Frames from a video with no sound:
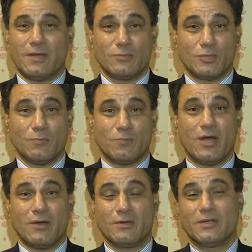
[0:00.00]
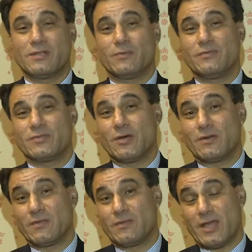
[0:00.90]
that I'm so proud that we
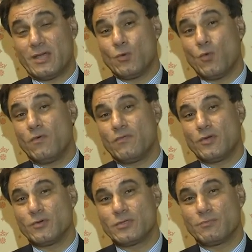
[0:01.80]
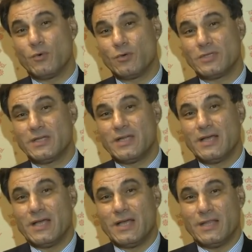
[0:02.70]
started and thank you all for your support
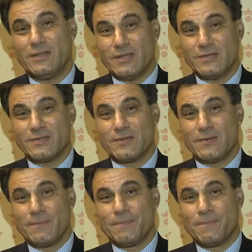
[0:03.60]
in this.